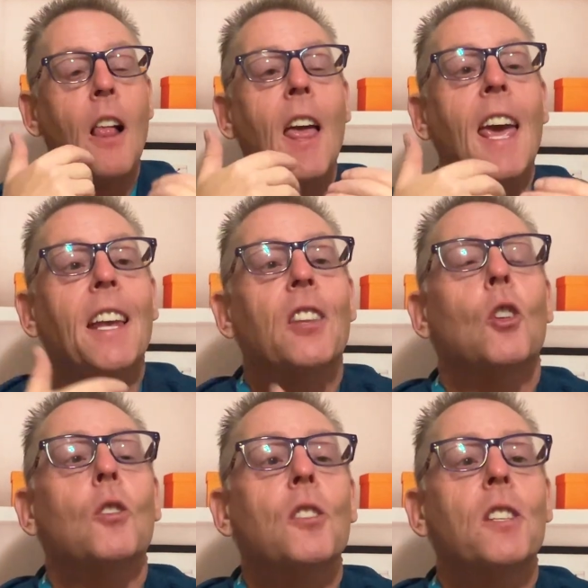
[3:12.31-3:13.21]
it
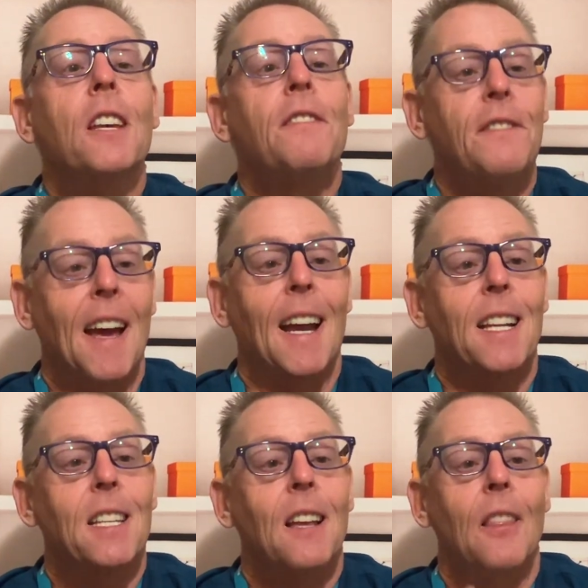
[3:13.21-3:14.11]
doesn't
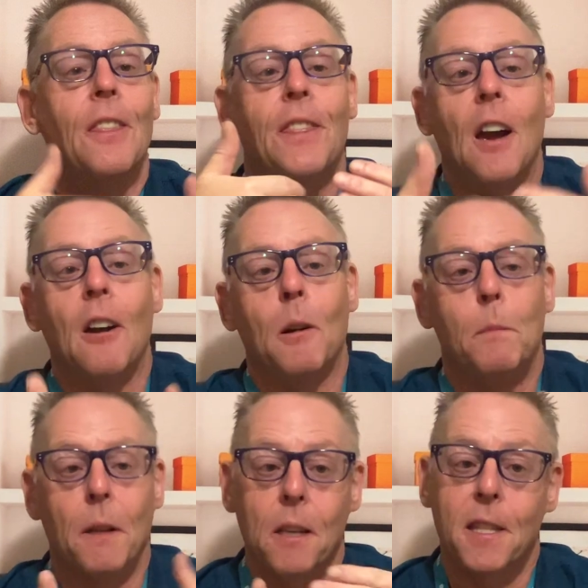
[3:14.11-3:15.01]
affect their
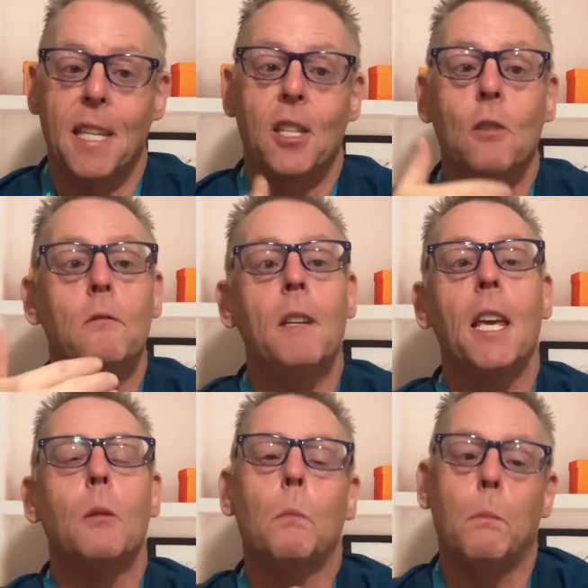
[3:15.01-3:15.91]
ability to
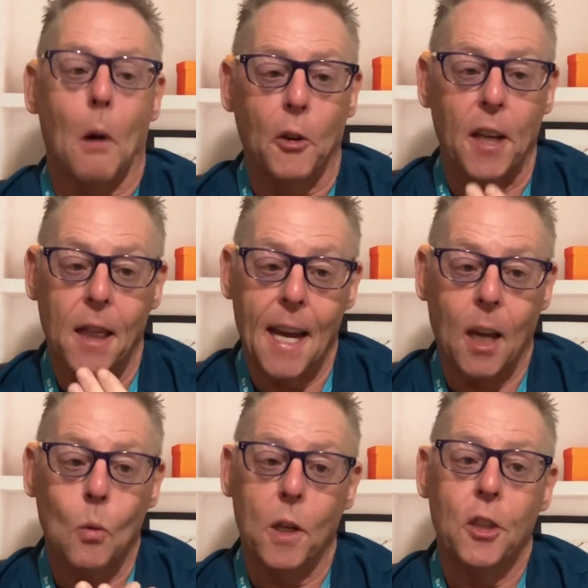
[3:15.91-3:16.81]
read body
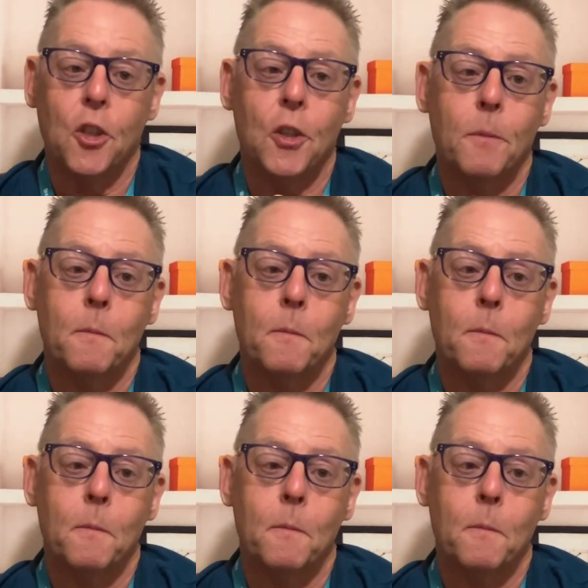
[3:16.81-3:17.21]
language.